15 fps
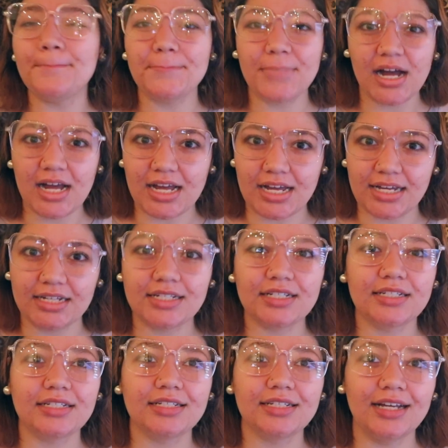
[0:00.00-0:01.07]
But
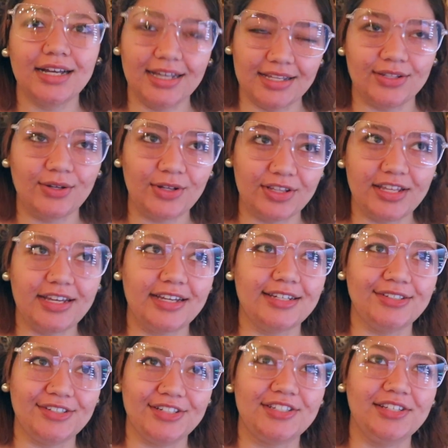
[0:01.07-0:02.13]
again, the whole thing
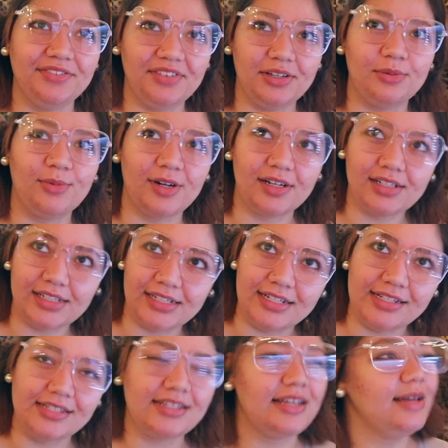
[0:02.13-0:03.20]
is just to feel more
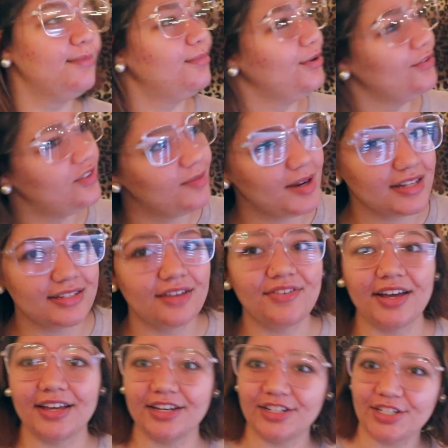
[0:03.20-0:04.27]
cleansed and prove to myself
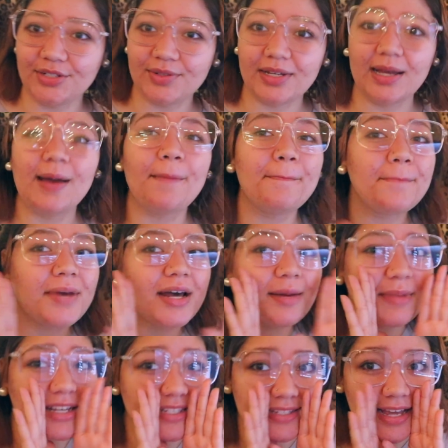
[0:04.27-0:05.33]
I can do it, but
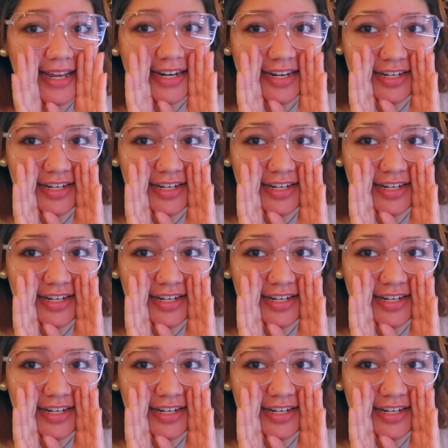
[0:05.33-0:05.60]
I'm excited.